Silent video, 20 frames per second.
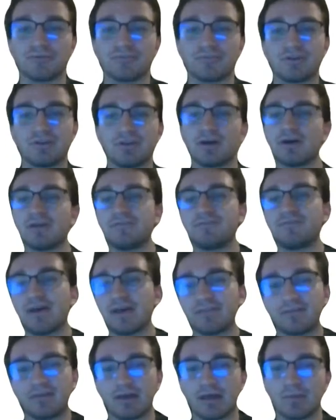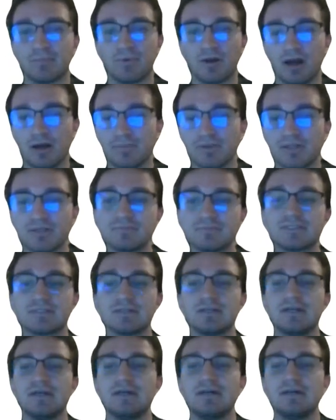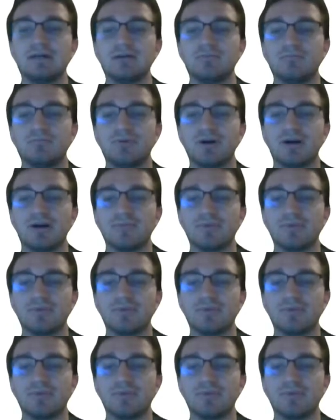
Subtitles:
and non-Fastai problems, but